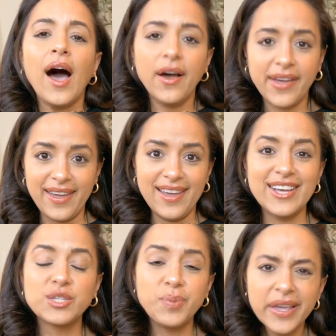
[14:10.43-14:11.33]
Okay,
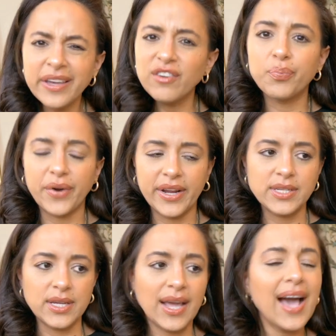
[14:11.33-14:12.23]
speaking of
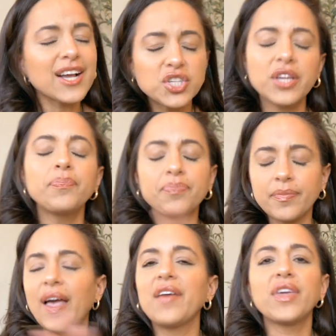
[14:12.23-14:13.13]
branding, actually,
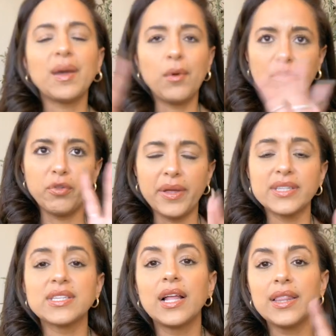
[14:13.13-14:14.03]
I feel like I'm all over the
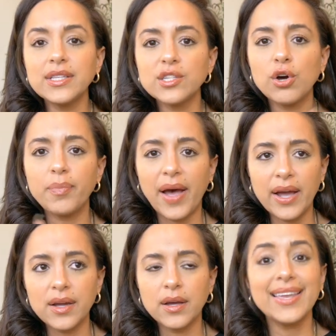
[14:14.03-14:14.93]
place. Let's go
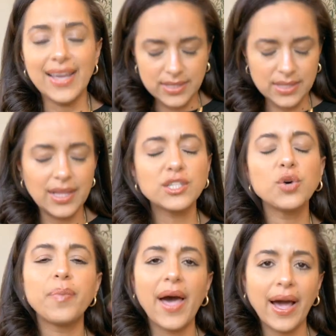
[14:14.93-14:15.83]
back. Yes, let's
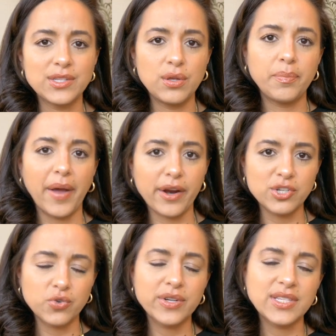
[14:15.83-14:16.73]
go back to the biker
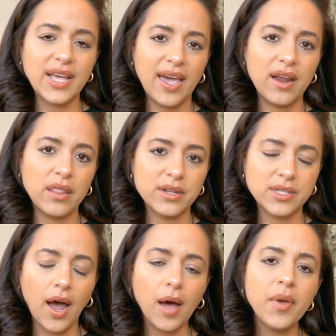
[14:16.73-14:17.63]
shorts and the
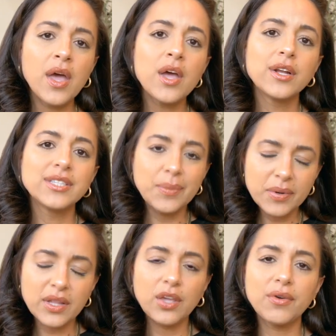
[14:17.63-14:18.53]
top.
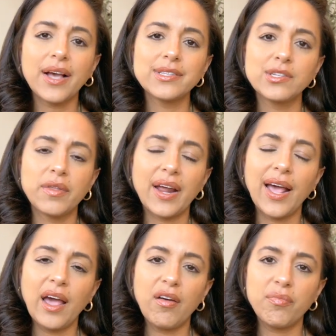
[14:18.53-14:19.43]
Typically, you guys know that I
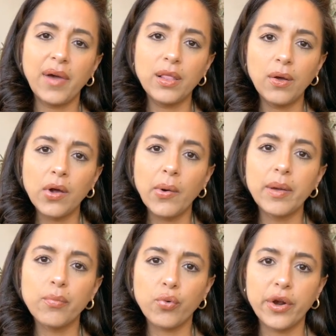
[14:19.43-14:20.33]
have my logo
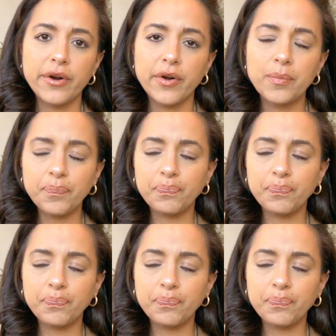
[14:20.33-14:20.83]
embroidered